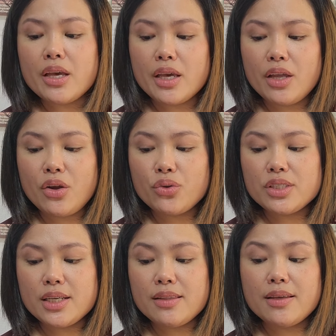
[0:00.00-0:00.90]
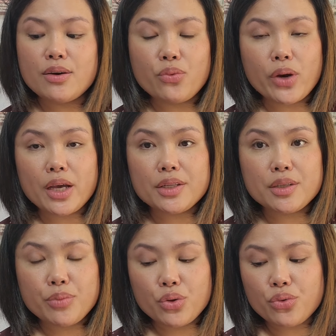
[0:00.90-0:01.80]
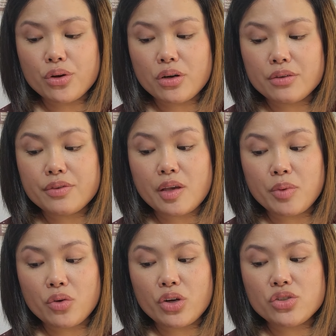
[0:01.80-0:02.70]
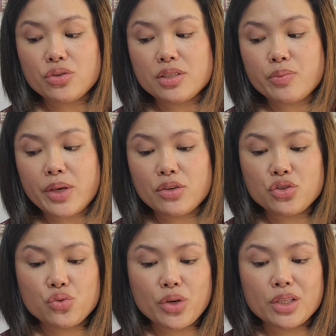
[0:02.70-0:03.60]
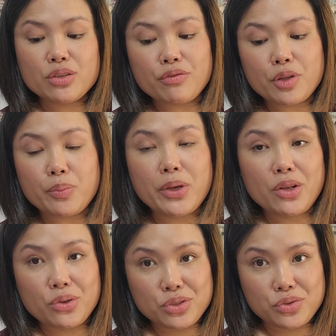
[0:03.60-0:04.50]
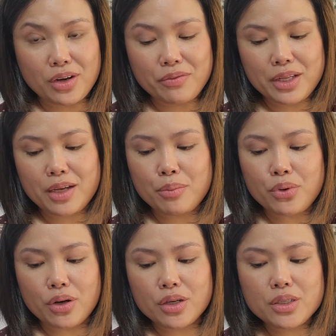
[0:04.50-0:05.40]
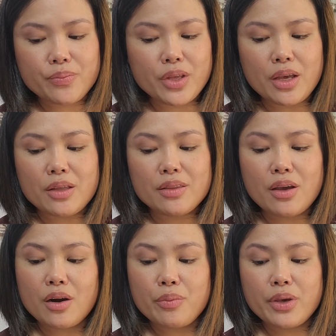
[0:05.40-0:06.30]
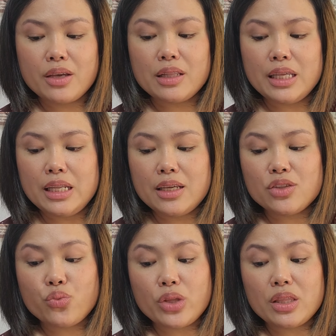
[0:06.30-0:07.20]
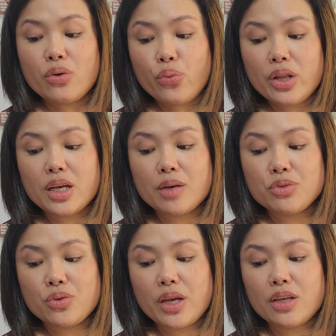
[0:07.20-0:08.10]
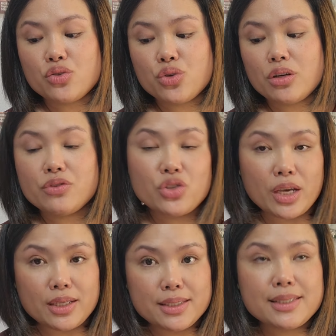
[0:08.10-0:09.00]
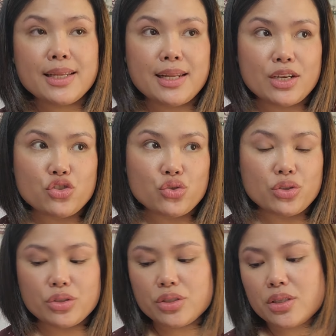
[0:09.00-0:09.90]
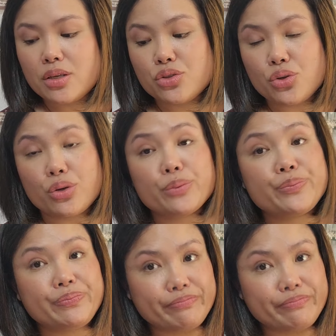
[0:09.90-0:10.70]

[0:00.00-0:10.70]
He noted that while the Bureau of Immigration is being strict to Filipinos traveling abroad, they are being lenient when it comes to the entry of Chinese nationals. So